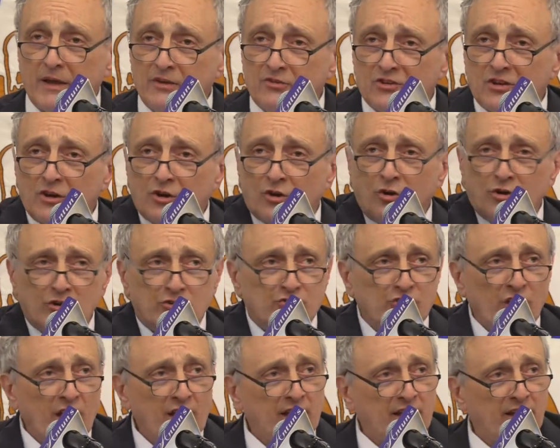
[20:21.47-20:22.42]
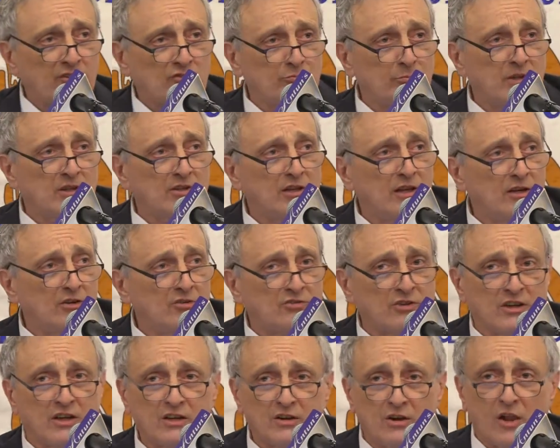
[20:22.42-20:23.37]
He's going to go to John Catsimatidis
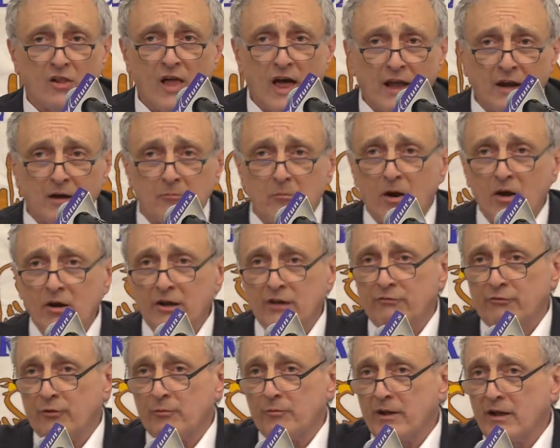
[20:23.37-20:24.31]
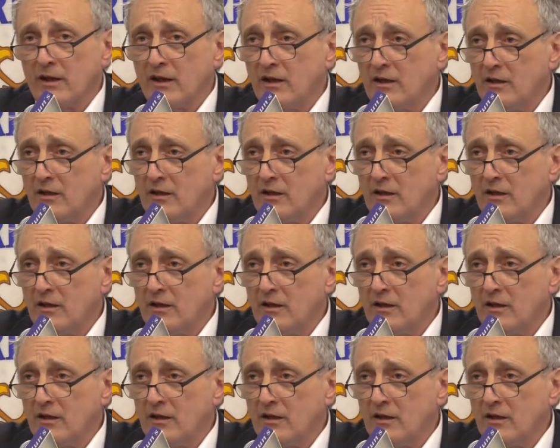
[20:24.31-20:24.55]
and get a lot of money for me.